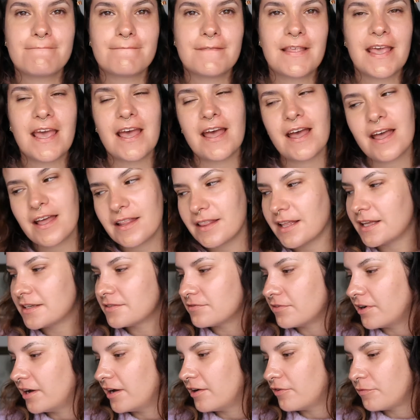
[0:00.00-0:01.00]
Yeah,
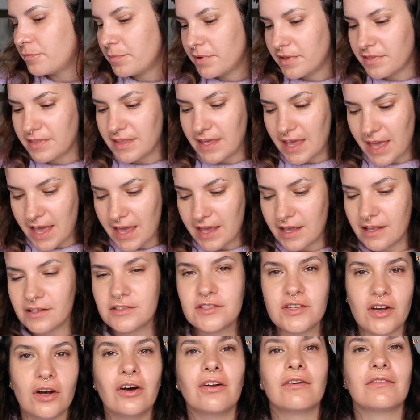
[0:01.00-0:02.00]
that's right, I've put the
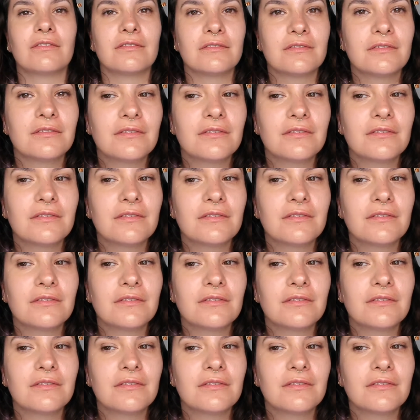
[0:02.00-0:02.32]
8 on.